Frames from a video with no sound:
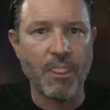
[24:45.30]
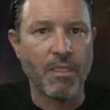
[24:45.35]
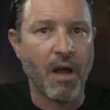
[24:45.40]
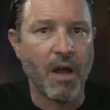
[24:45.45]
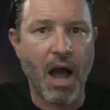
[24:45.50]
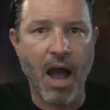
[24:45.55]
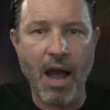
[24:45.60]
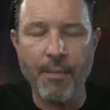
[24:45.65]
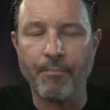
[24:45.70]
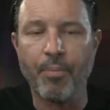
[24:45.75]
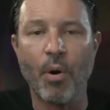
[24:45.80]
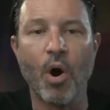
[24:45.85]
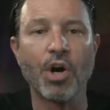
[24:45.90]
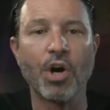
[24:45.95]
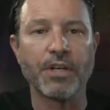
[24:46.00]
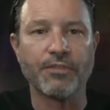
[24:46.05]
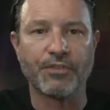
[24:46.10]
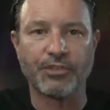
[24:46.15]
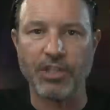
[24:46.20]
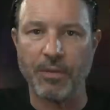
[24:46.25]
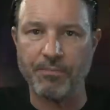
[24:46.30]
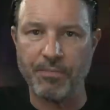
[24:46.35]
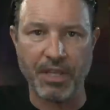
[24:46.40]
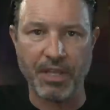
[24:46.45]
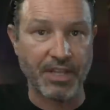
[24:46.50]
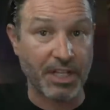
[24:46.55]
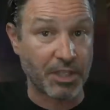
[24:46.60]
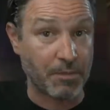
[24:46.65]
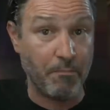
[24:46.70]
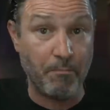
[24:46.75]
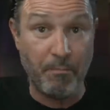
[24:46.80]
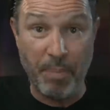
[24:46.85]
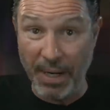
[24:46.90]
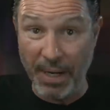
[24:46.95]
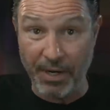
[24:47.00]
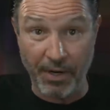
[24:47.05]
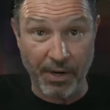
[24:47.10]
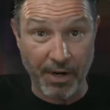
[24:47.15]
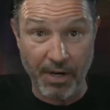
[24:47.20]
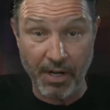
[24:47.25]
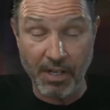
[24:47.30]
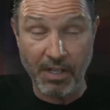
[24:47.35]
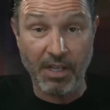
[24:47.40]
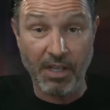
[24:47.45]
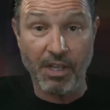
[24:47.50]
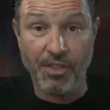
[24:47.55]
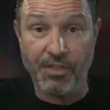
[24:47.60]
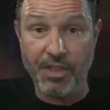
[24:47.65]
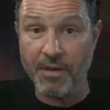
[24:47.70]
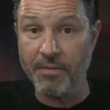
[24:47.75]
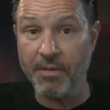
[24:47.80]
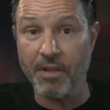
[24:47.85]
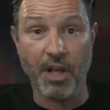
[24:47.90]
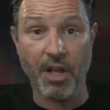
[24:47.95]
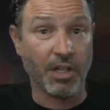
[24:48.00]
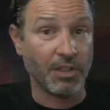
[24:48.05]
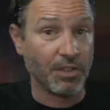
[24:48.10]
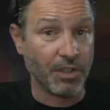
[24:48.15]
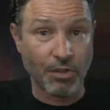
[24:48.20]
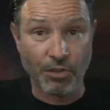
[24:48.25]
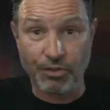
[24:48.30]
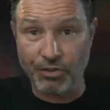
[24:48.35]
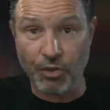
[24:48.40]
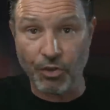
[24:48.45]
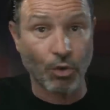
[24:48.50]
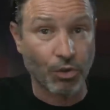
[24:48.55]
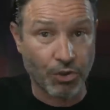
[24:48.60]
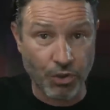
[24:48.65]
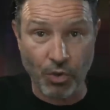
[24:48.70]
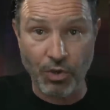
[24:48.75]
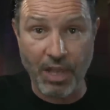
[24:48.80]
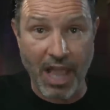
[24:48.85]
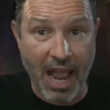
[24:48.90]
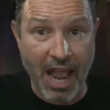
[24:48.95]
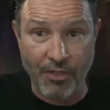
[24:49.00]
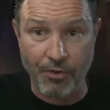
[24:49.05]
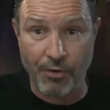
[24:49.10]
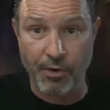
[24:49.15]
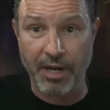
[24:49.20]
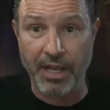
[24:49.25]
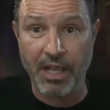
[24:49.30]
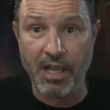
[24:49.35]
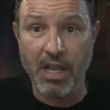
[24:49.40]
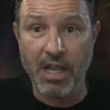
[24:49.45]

I'm part of something that's bigger than a little social gathering.